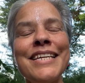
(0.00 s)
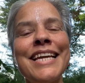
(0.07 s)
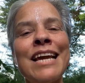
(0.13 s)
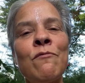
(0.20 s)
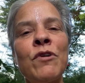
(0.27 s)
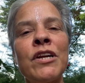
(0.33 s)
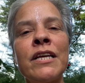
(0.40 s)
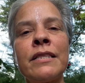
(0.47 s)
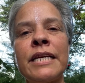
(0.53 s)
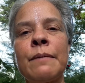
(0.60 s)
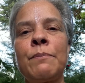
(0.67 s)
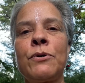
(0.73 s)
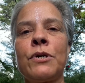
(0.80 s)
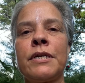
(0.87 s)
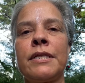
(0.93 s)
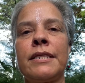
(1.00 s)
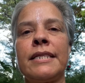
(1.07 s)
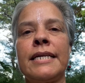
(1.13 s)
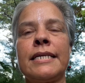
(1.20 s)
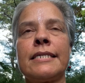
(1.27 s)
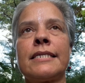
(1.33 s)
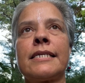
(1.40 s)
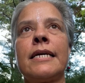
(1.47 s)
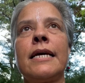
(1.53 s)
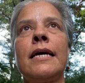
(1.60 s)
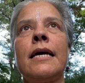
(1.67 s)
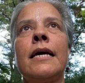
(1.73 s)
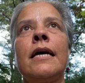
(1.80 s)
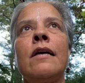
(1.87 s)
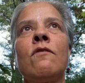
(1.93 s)
And one of the important things
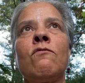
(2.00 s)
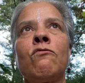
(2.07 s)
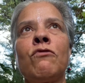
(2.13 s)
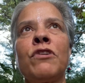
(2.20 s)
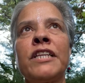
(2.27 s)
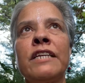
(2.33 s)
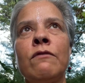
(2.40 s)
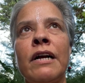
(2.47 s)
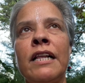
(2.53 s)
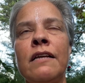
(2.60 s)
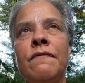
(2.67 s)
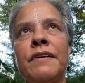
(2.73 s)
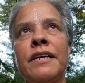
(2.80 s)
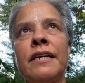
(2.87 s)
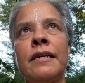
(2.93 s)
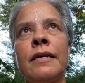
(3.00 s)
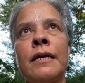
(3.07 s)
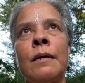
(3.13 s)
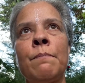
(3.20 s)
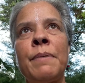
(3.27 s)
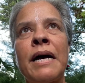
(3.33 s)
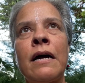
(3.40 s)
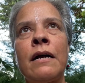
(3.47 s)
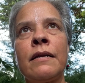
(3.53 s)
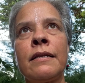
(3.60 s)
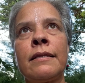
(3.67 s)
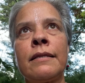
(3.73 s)
really relevant about